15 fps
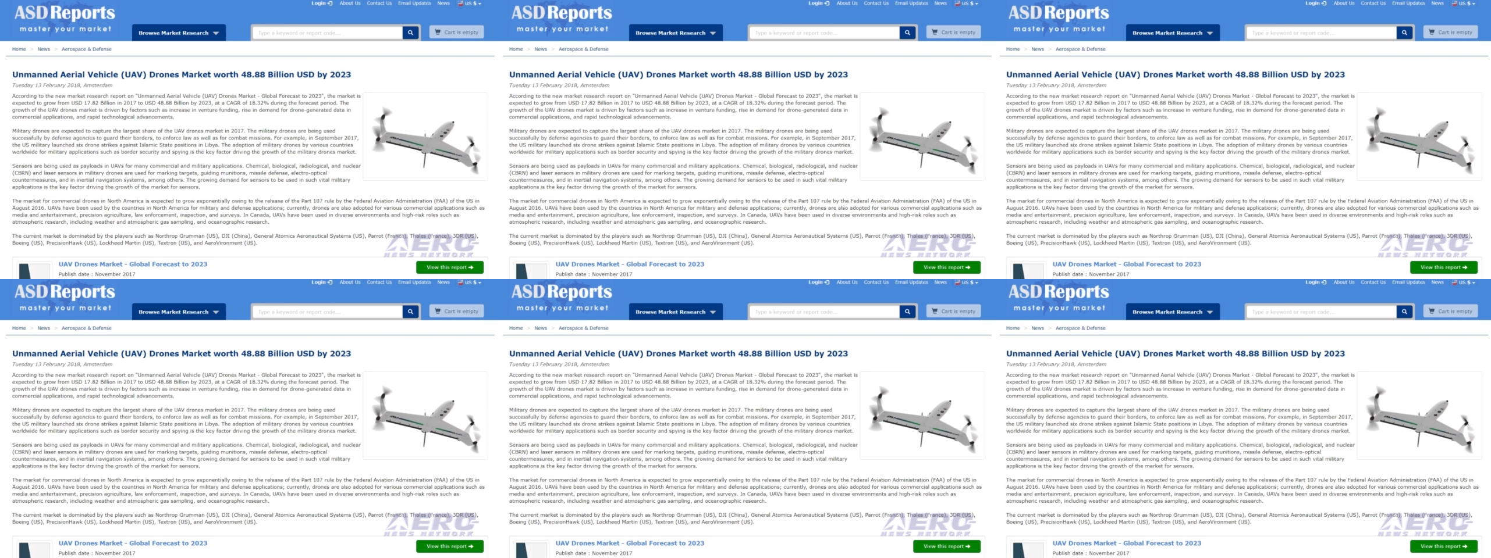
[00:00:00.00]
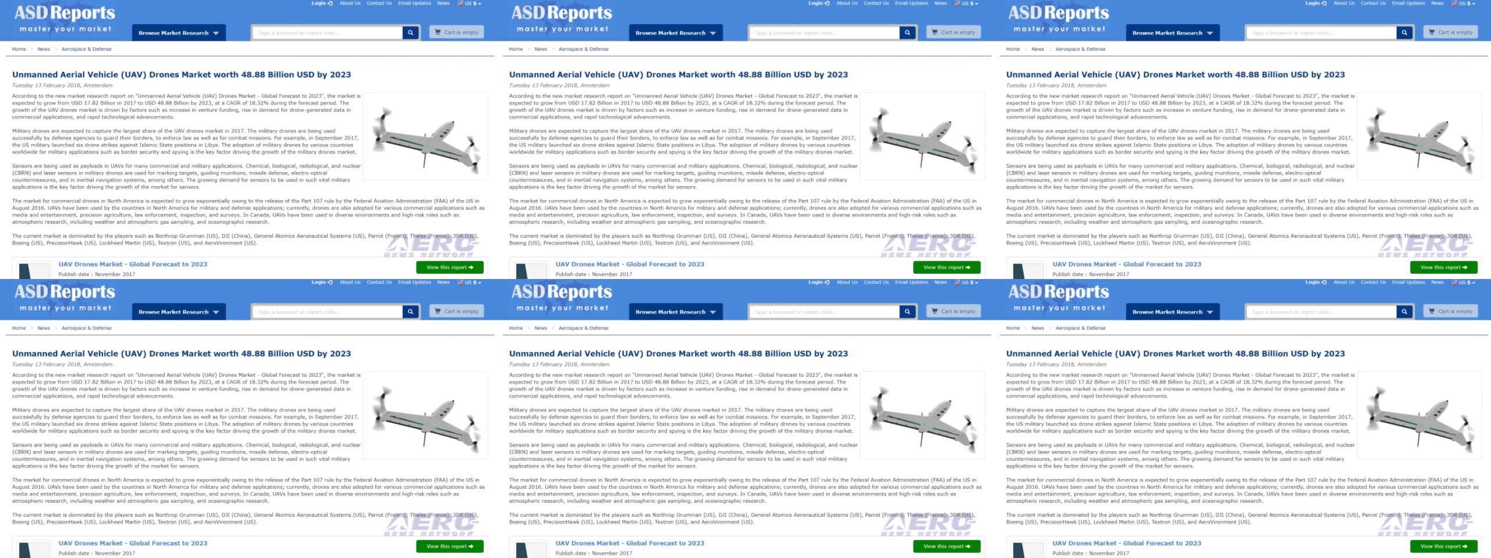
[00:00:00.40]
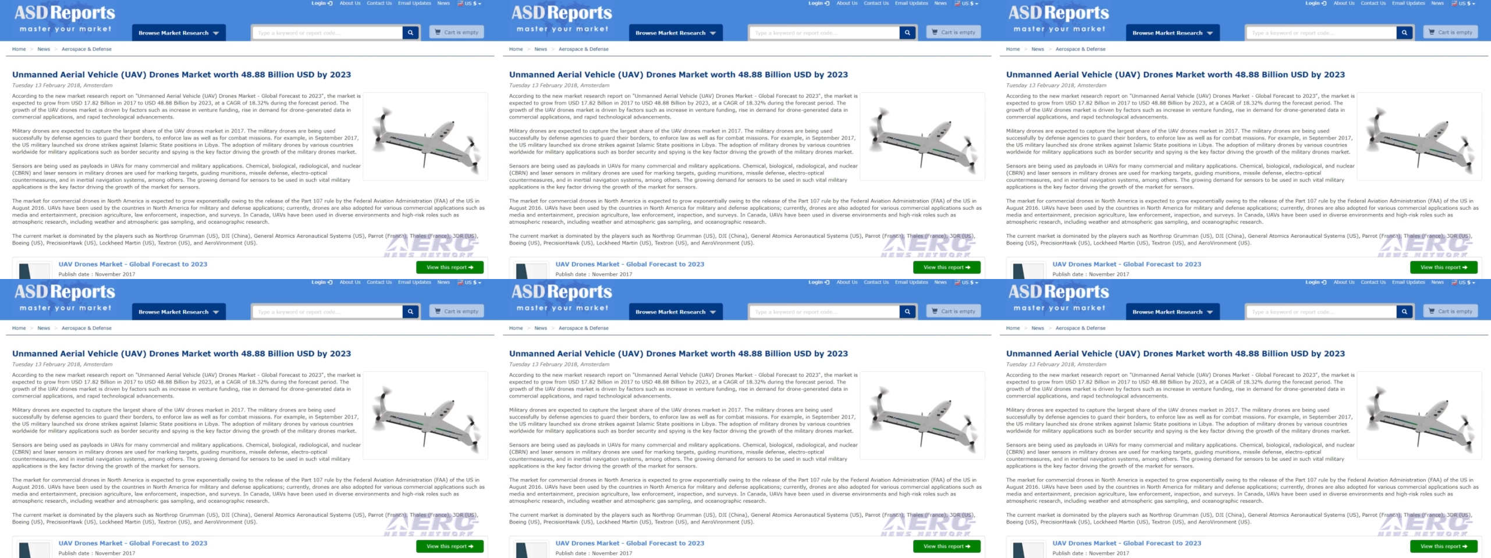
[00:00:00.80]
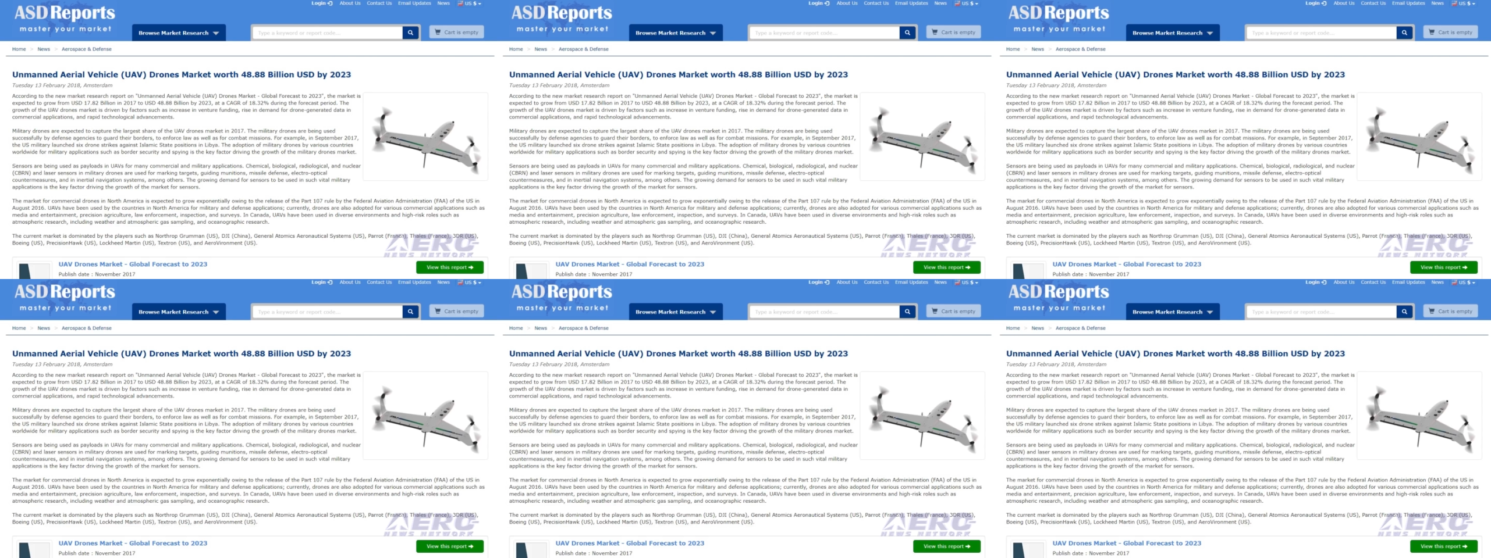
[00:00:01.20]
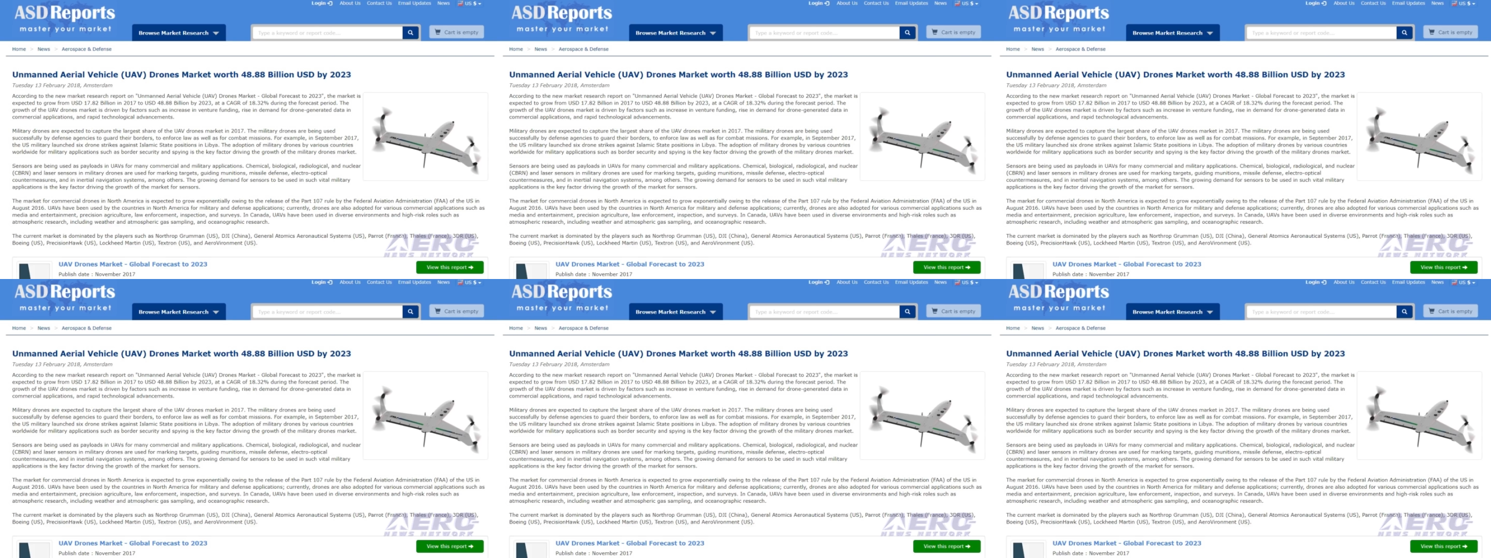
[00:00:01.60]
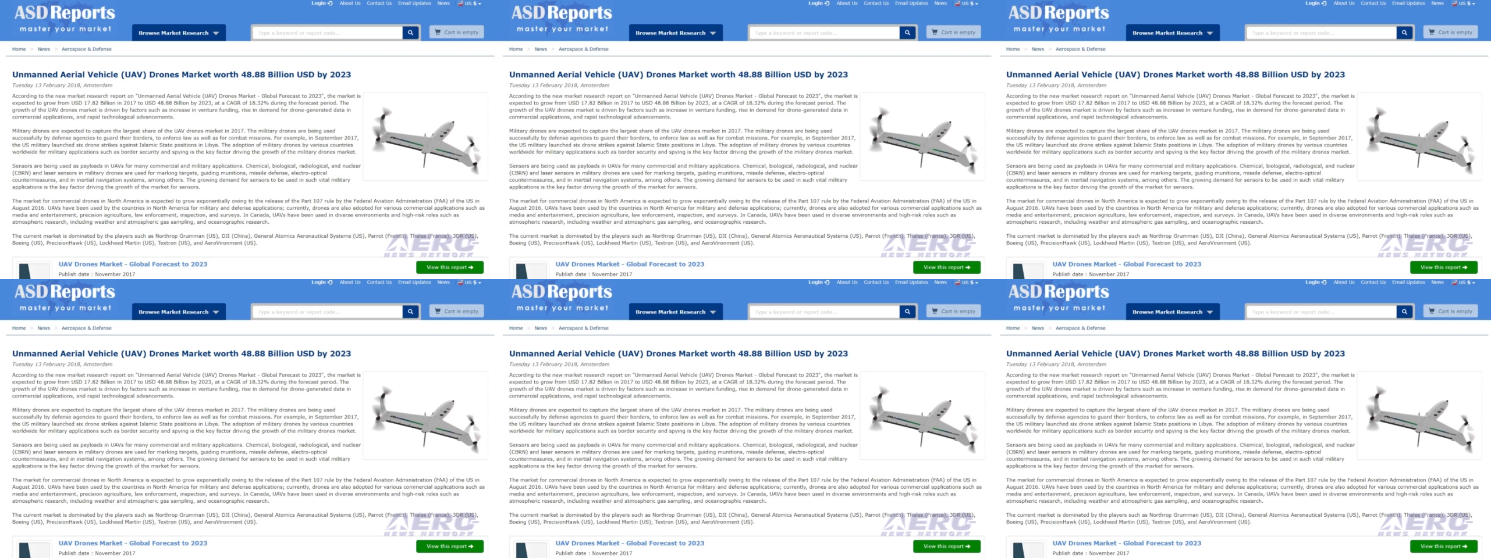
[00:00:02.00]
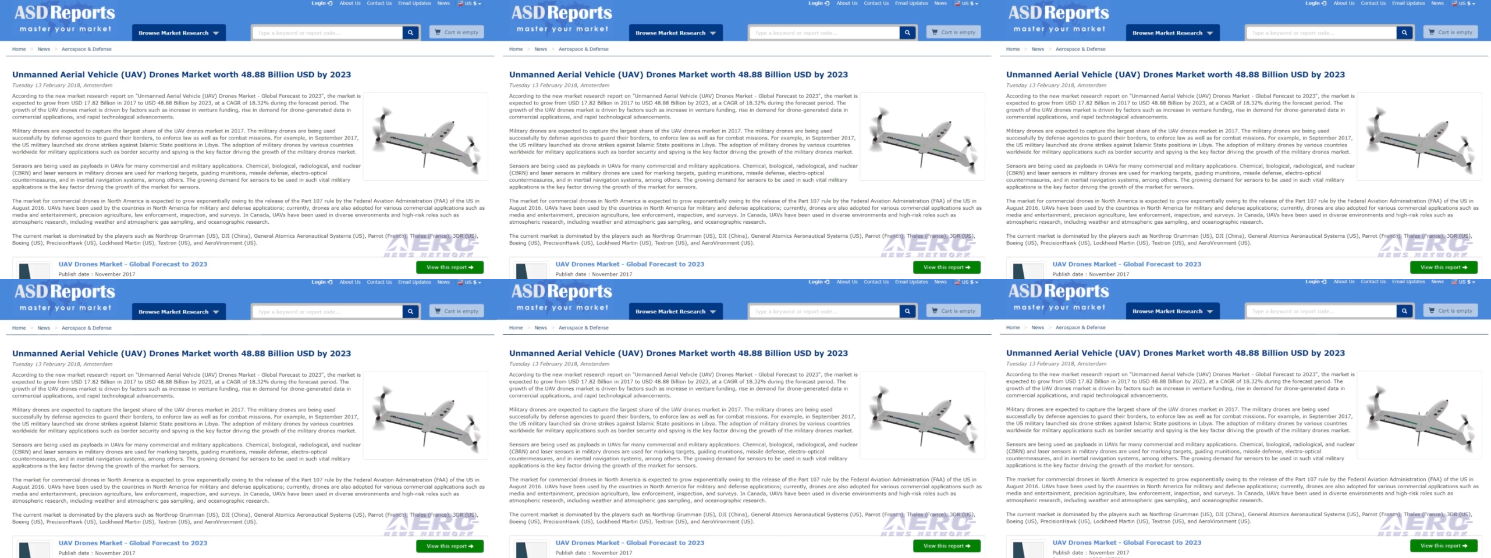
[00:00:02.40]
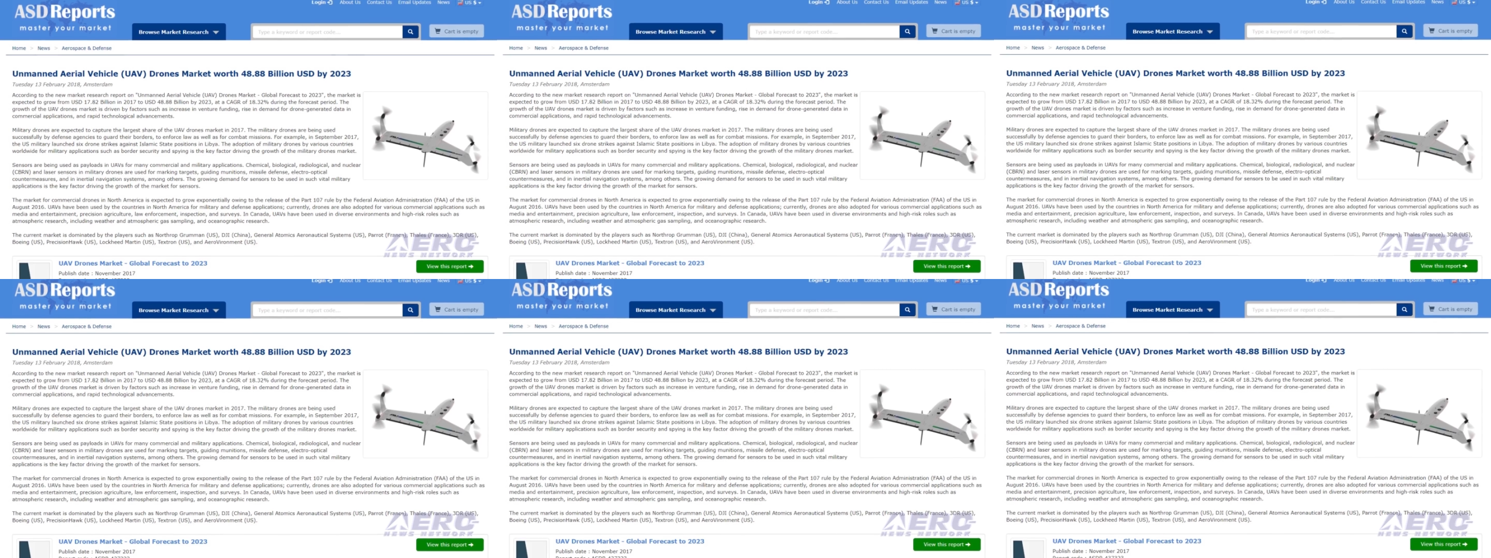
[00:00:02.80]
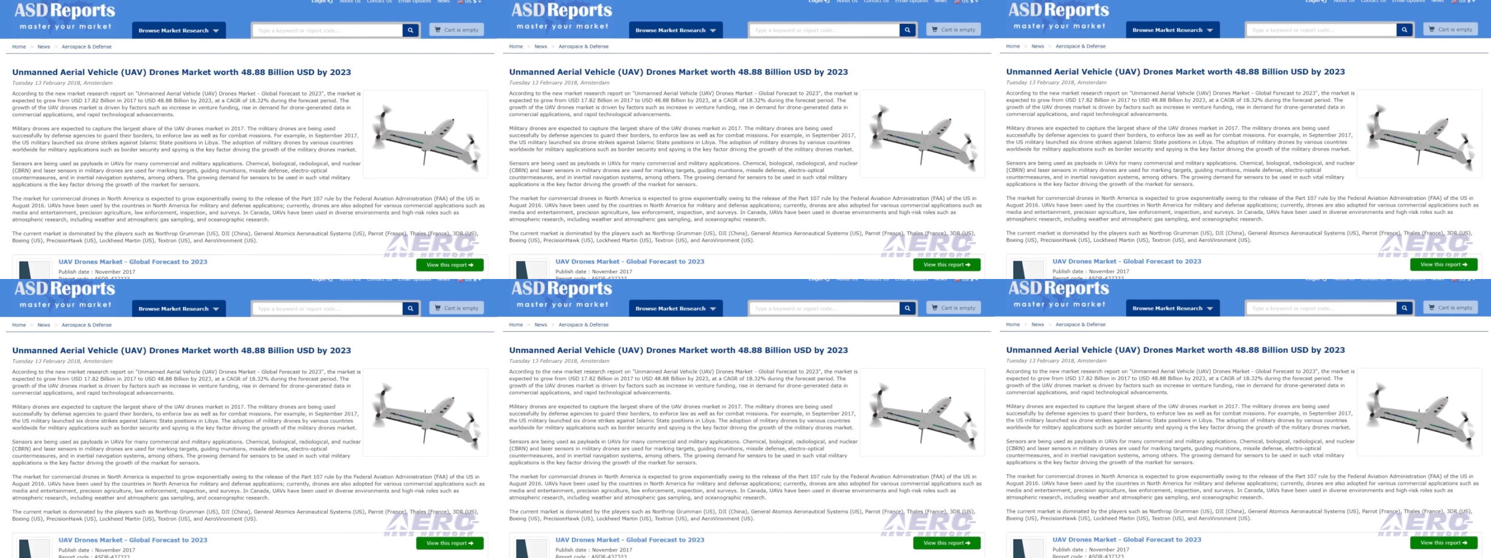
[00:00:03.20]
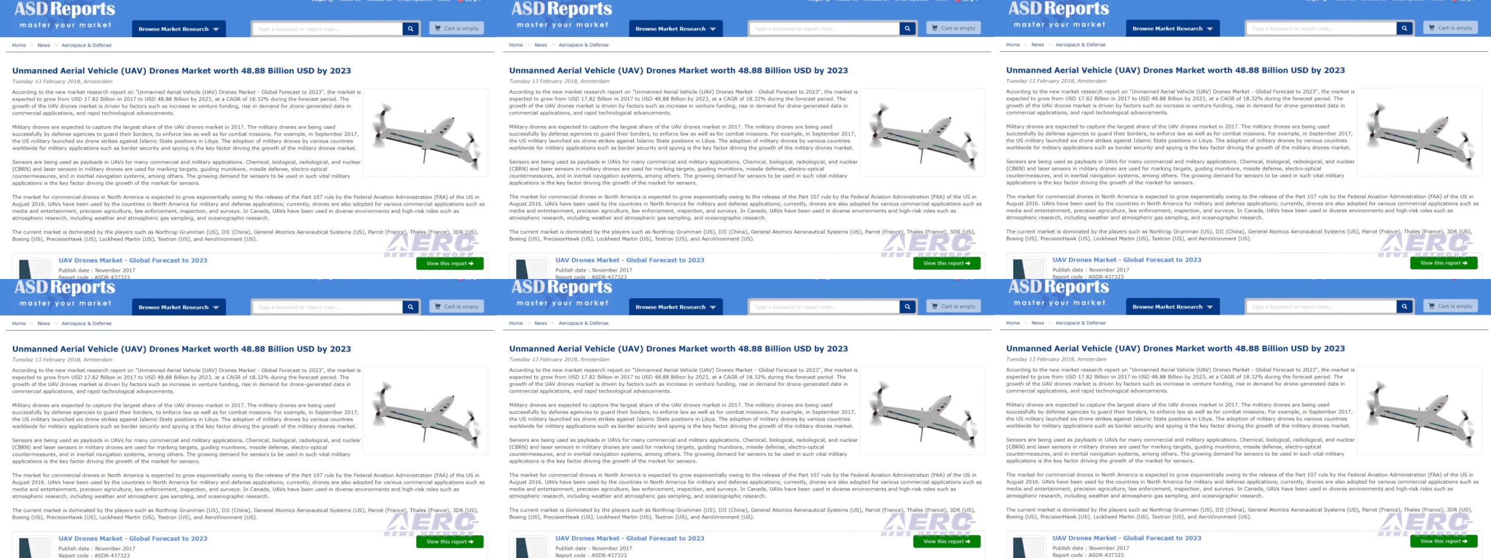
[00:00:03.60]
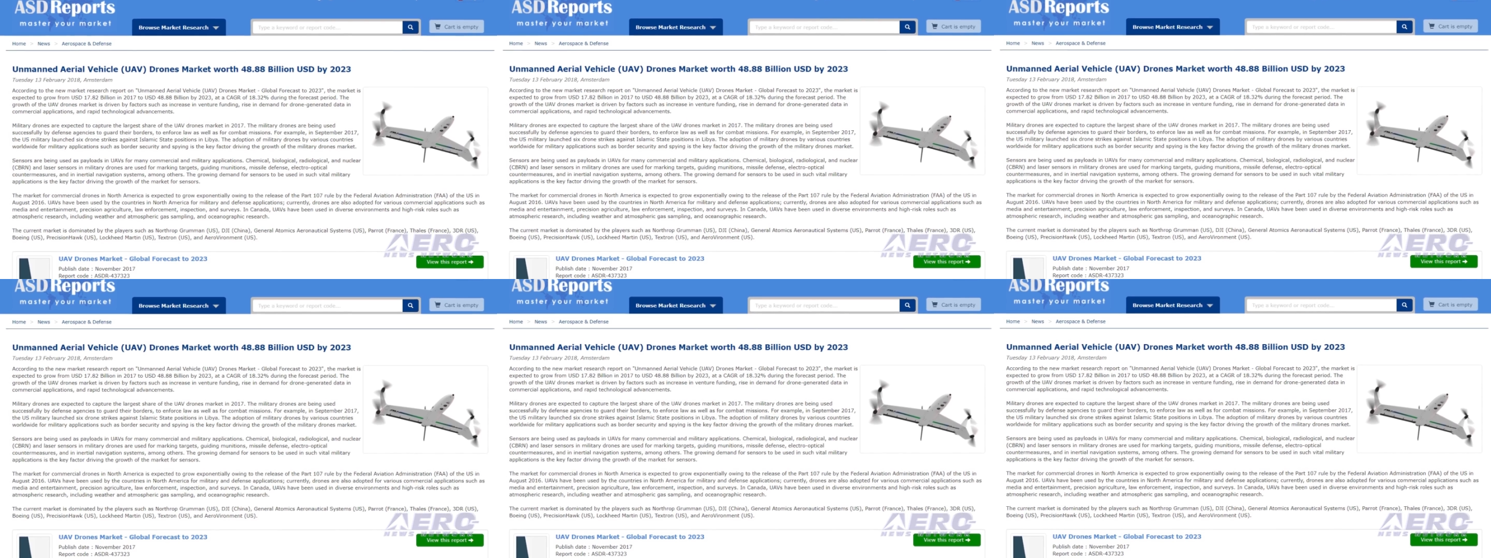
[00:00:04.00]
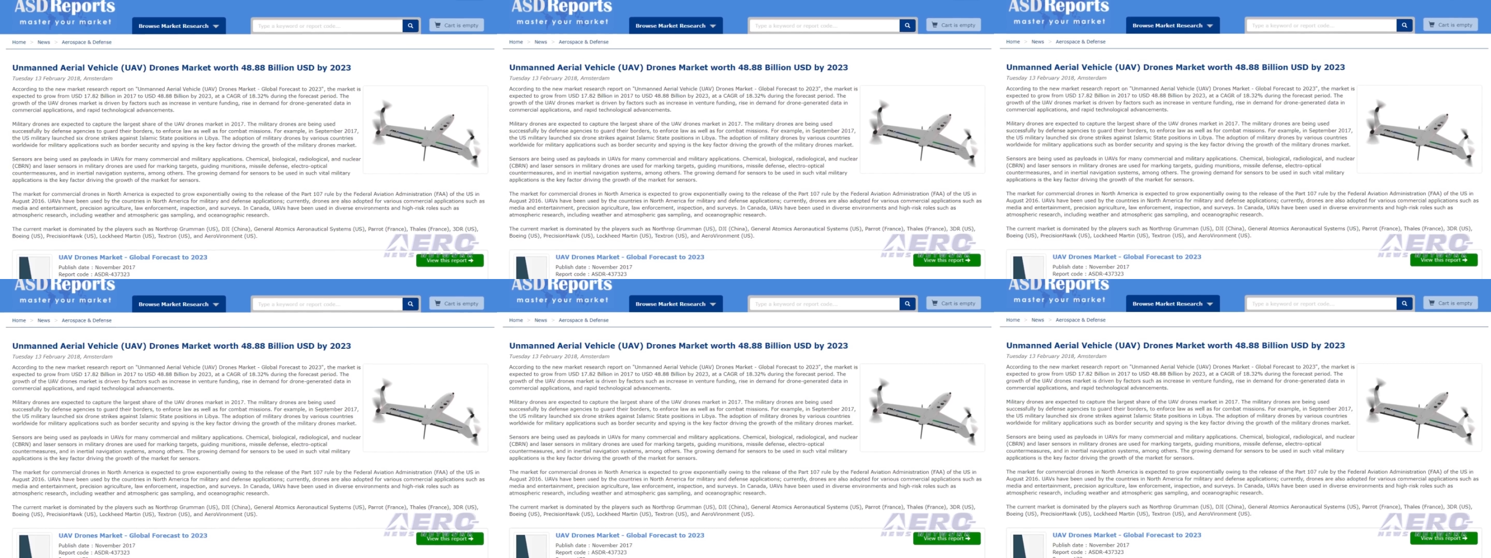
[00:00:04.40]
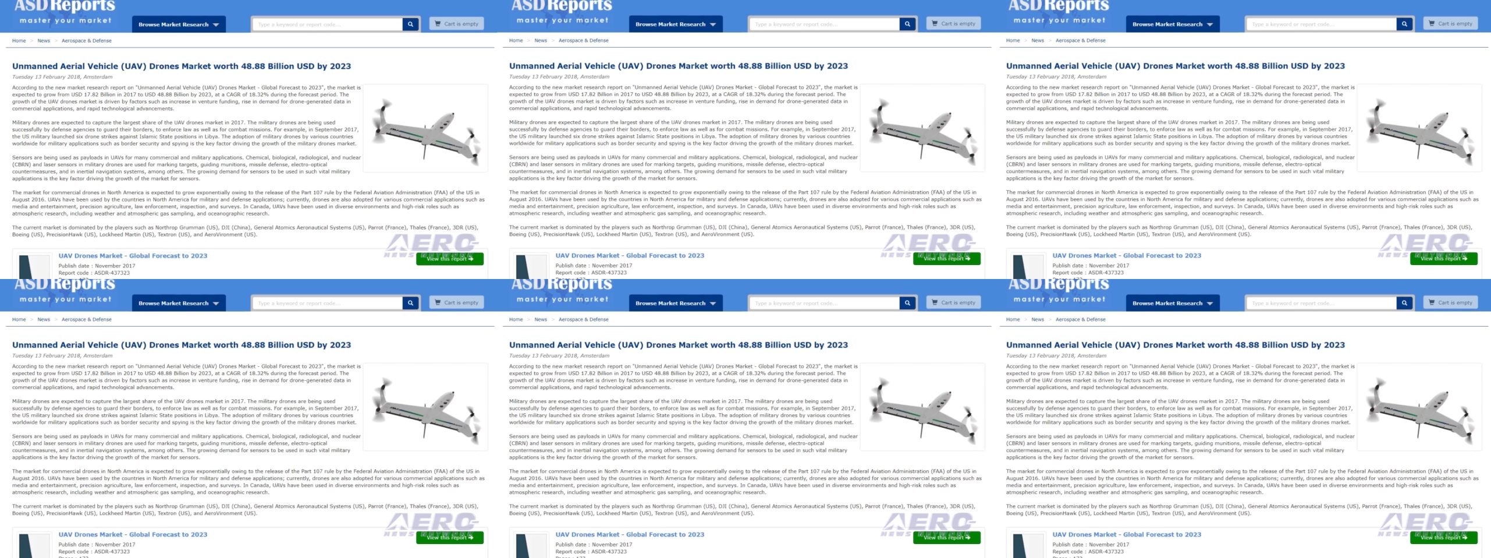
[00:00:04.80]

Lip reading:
(no speaker visible)